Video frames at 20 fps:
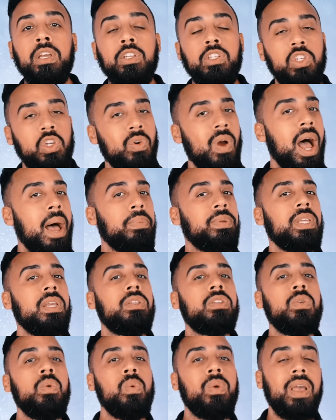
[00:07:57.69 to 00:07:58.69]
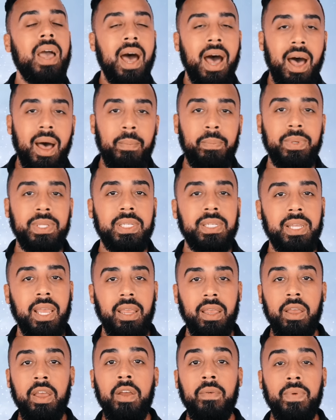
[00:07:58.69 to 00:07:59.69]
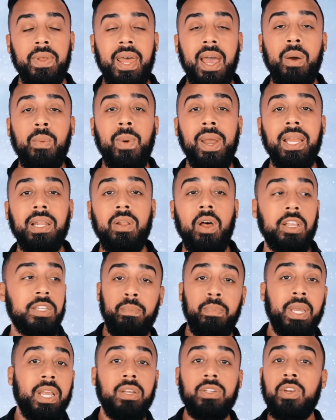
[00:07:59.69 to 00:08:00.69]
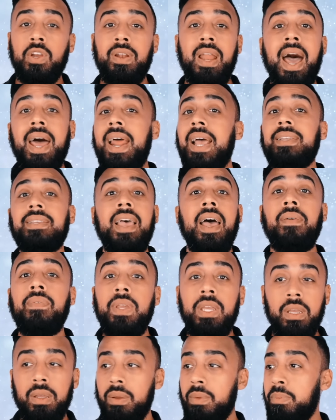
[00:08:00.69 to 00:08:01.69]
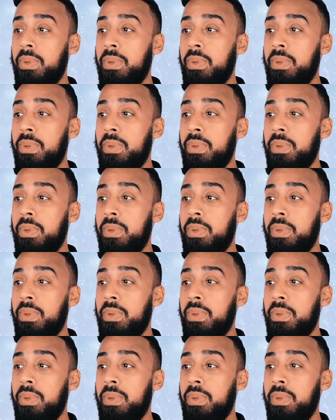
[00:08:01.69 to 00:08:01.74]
drops to compensate for that weight loss because you're not as heavy,